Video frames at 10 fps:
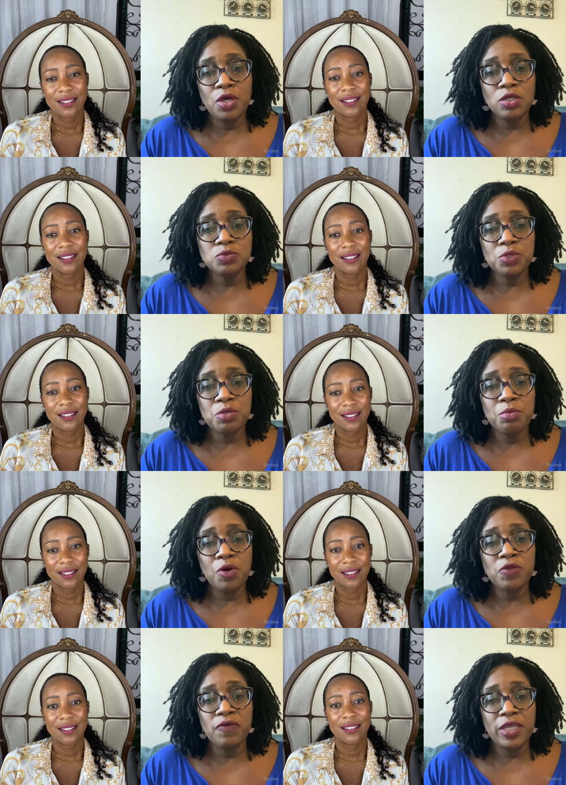Speaker 1: Those were the
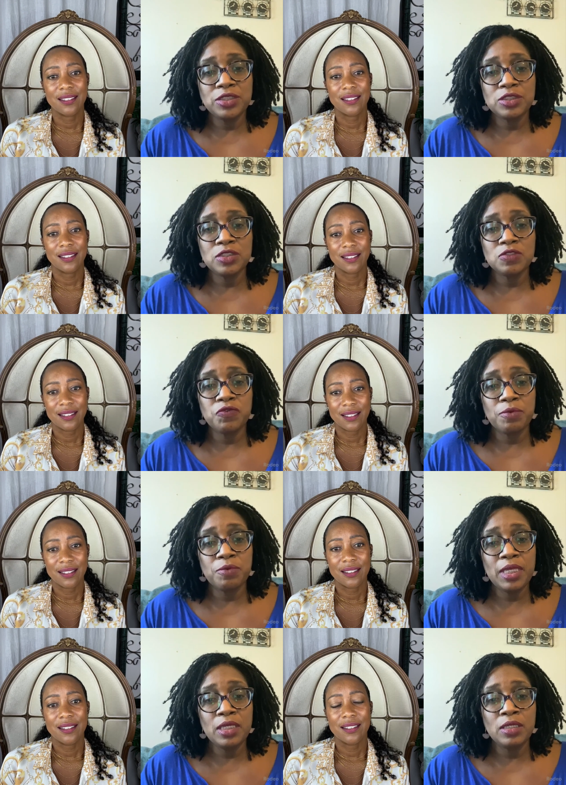motivations for
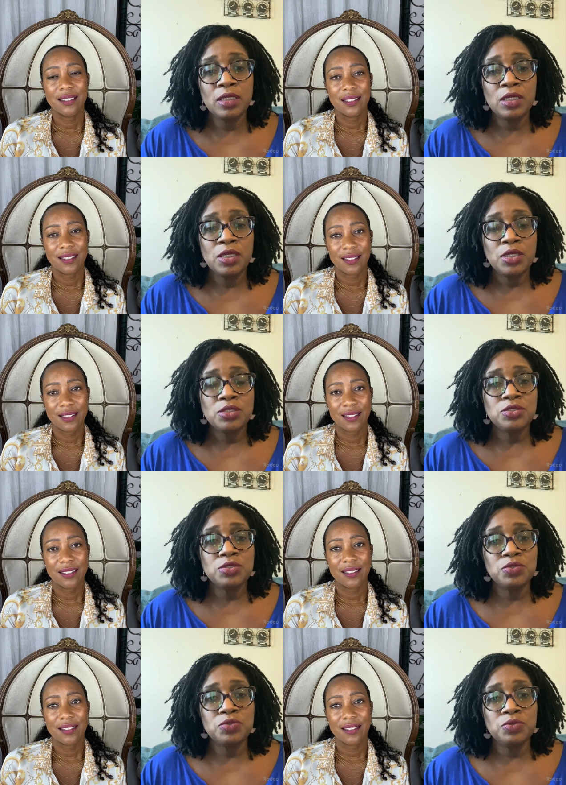me
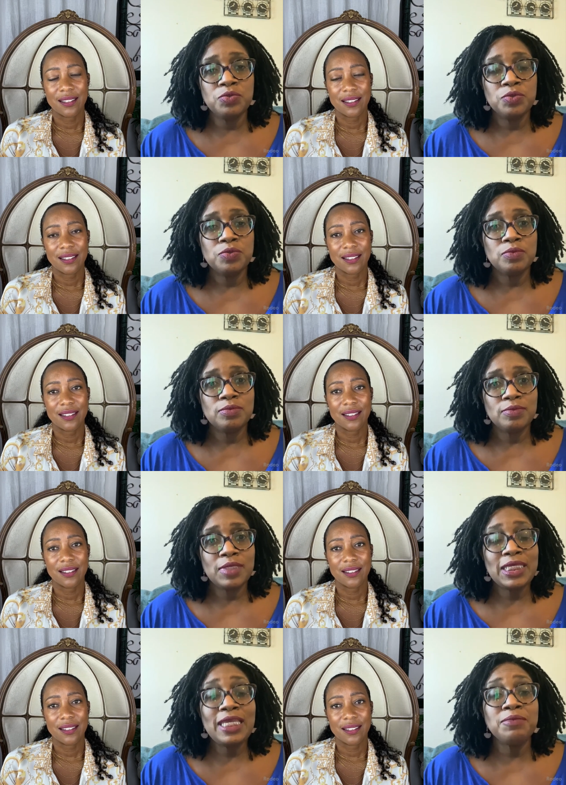to
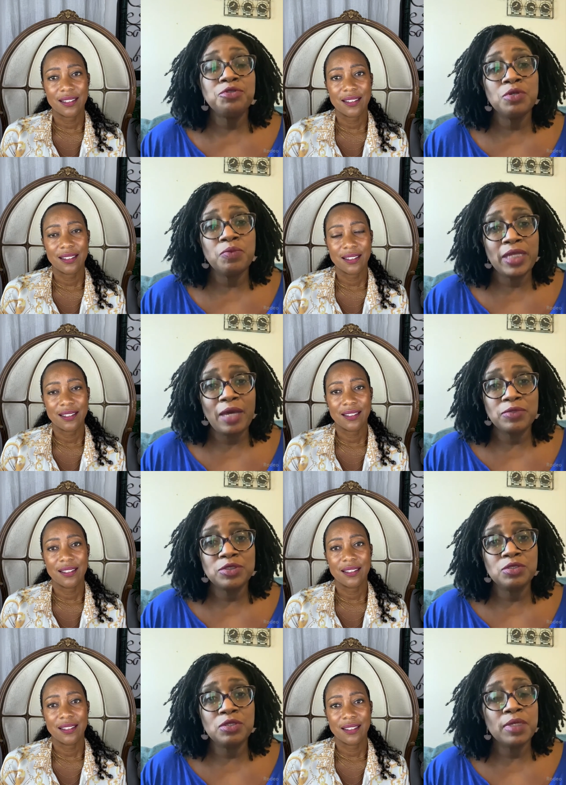keep doing what I
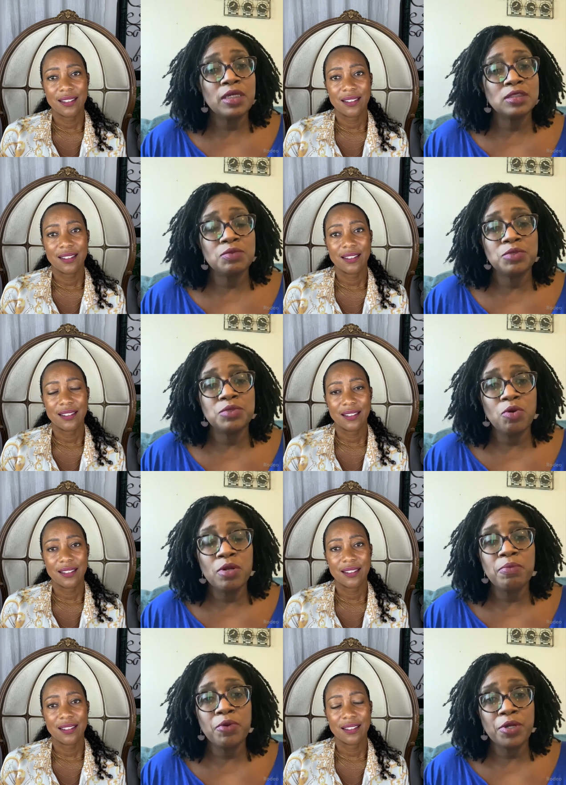was doing, because it was
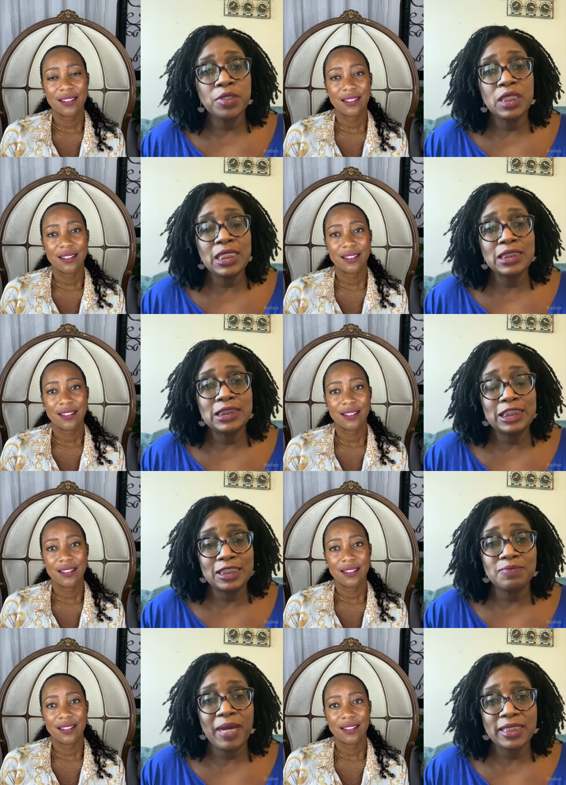more important than
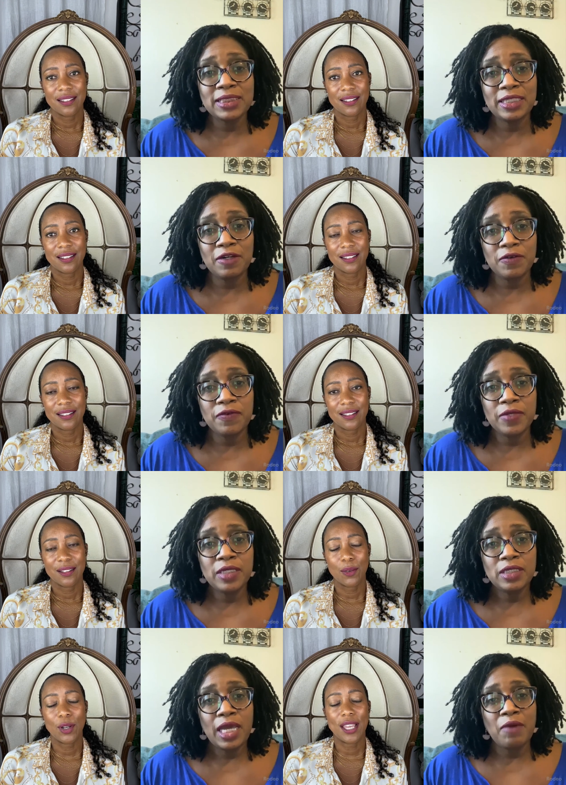just myself.
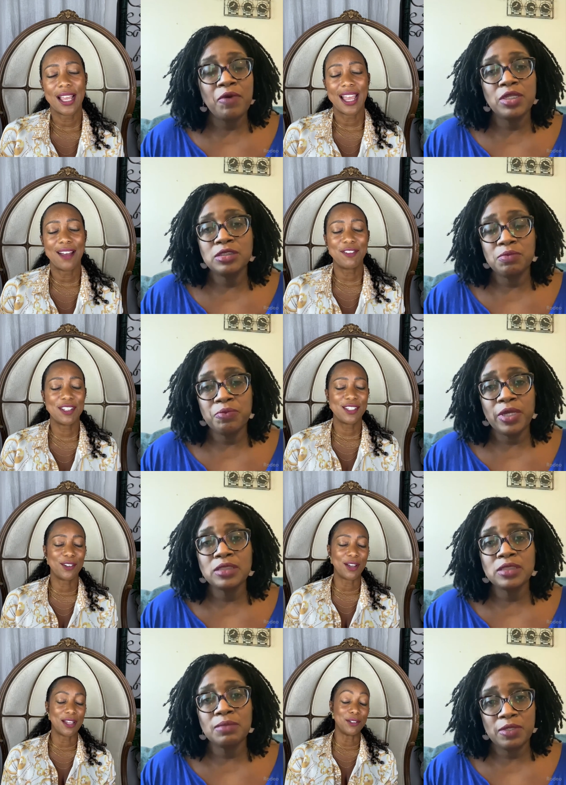Okay. I wanted to break
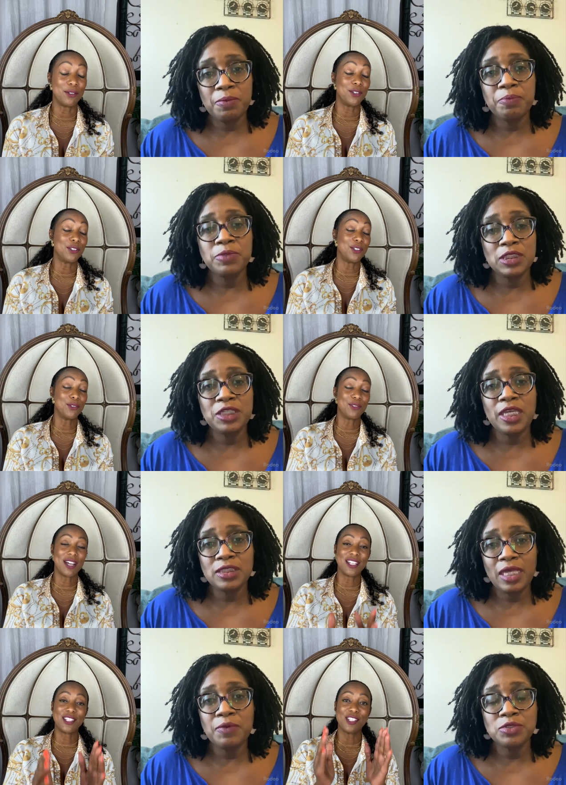some of the, the
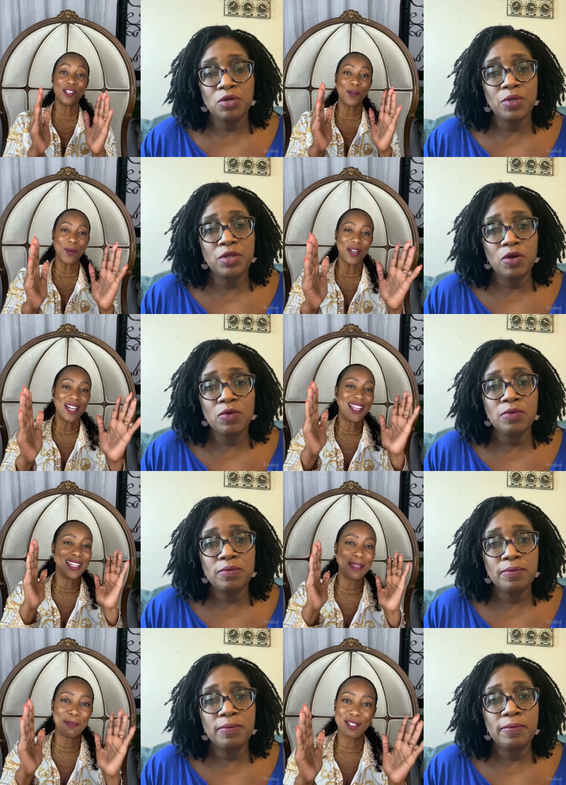chains that was going
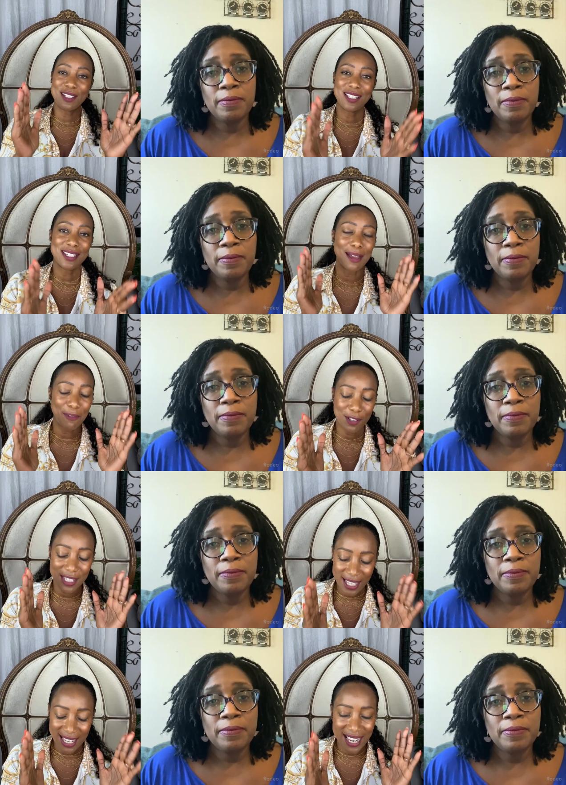on.
Speaker 2: Let me just stop for a
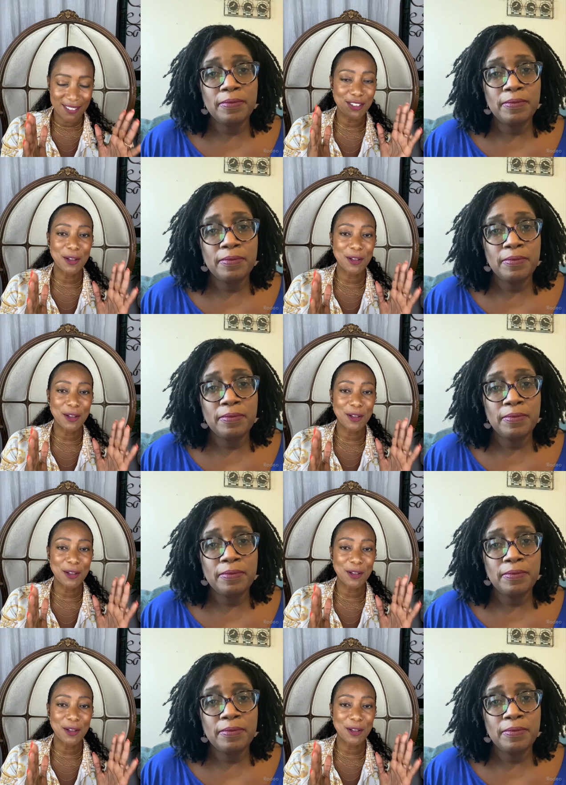second. I